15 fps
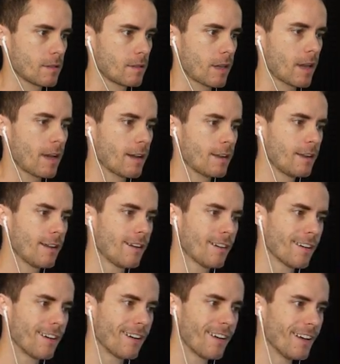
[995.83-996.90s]
That's
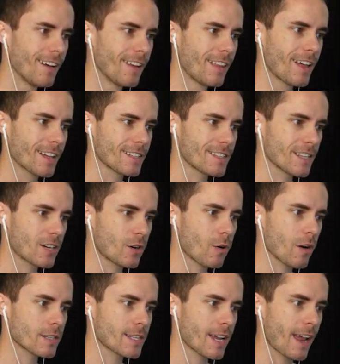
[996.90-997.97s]
the
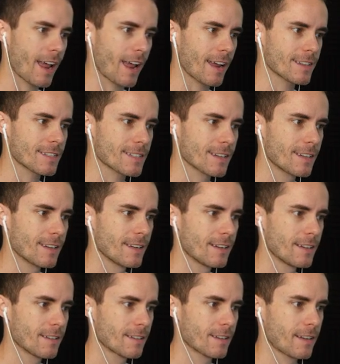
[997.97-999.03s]
crosshairs.
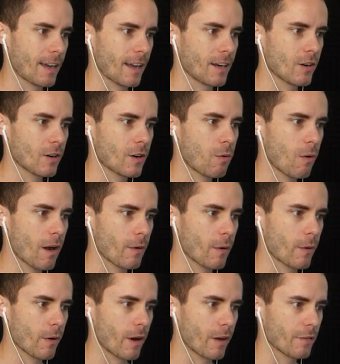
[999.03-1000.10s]
Okay, not quite what
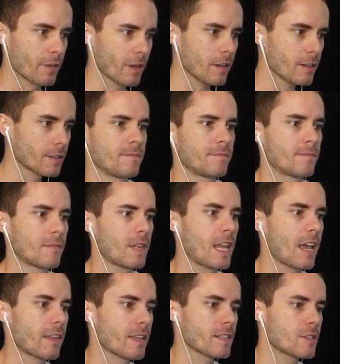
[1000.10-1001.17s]
we're after.
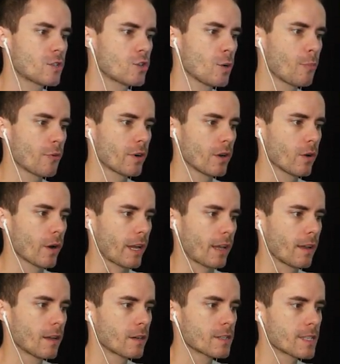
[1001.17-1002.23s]
Yeah, that's super annoying
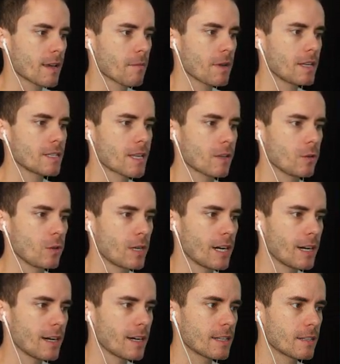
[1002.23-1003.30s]
because that means that you
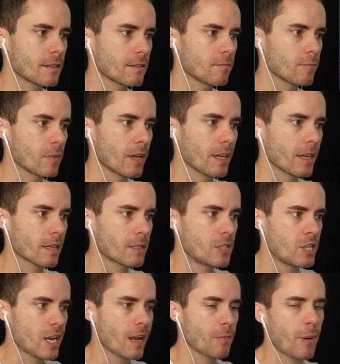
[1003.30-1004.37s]
can't like
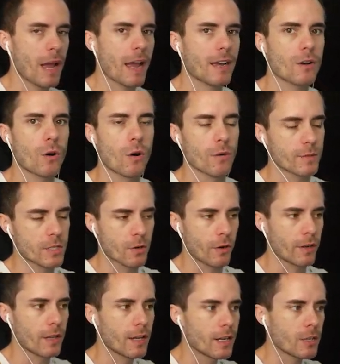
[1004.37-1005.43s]
jetpack or
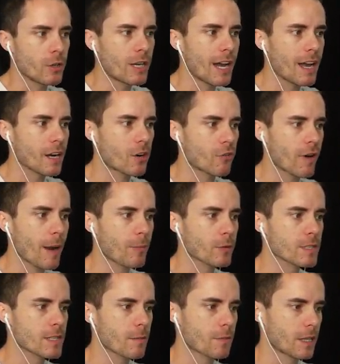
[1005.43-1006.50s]
sorry, you can't grapple
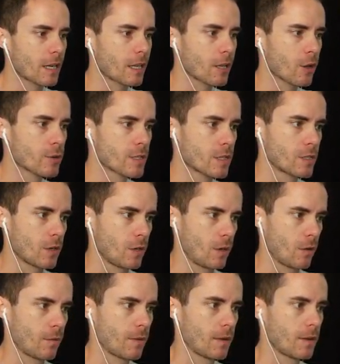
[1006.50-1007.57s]
something closer to you,